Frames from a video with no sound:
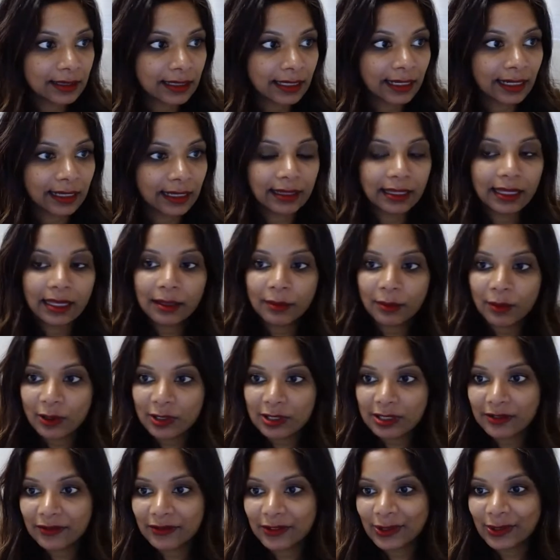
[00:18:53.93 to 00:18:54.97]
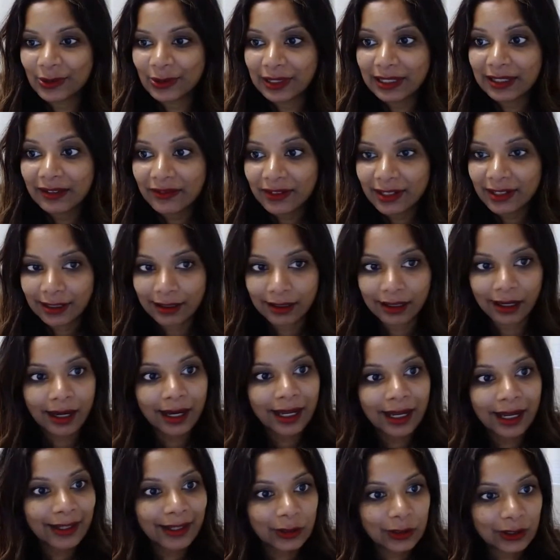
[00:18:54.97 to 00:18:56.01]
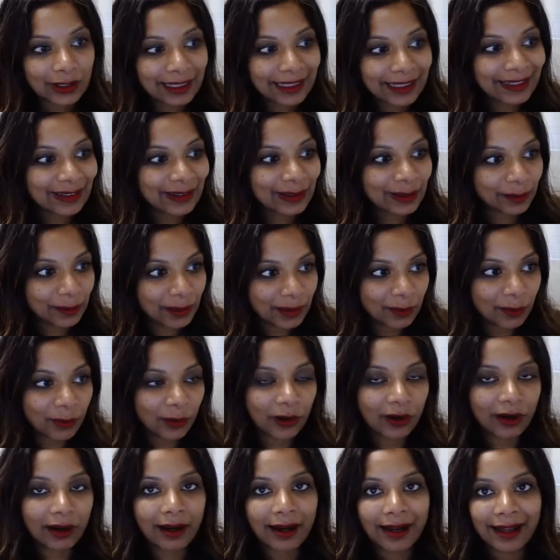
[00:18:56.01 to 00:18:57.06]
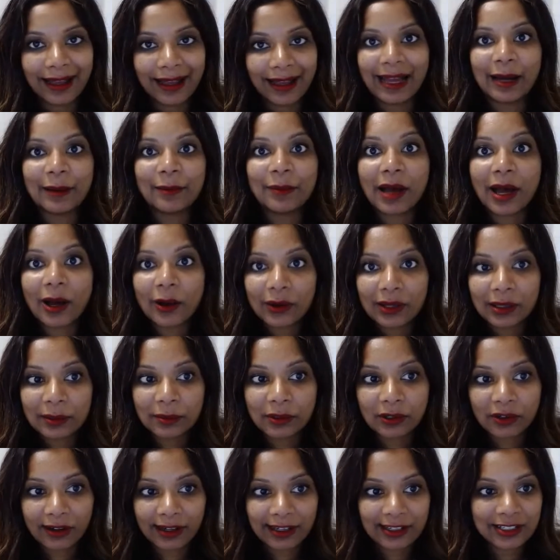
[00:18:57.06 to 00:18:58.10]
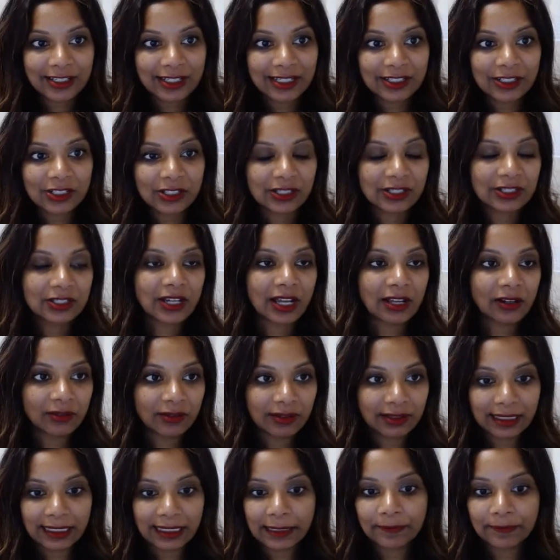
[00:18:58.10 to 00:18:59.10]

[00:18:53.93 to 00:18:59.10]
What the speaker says: And I think most of you leave here learning a little bit more about immigration just generally.